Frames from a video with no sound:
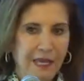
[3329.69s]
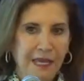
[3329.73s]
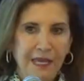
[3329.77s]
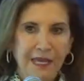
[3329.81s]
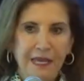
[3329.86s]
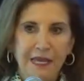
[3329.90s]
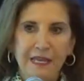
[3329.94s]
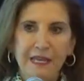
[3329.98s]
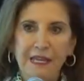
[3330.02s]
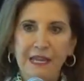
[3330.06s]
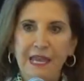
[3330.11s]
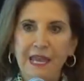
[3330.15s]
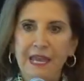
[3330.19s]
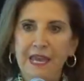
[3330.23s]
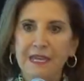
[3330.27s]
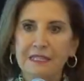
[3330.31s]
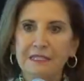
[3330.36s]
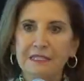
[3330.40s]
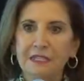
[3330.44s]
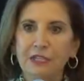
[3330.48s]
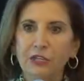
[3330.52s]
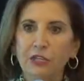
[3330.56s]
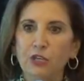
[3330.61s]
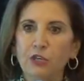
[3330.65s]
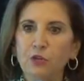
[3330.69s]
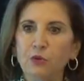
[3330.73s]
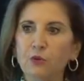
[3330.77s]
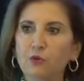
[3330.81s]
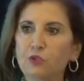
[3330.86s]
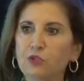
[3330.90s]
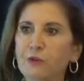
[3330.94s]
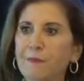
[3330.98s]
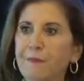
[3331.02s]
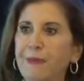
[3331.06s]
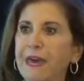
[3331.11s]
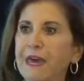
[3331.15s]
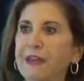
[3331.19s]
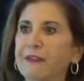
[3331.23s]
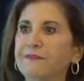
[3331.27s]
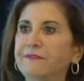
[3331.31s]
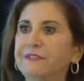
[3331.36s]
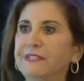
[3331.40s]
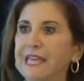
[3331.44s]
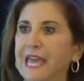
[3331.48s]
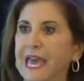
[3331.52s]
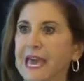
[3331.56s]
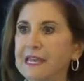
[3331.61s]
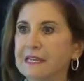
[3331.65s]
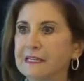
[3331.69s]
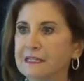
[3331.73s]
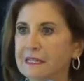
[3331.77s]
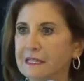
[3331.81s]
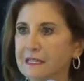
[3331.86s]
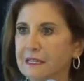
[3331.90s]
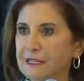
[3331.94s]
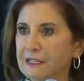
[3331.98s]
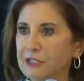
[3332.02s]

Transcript: and has huge amount of debt,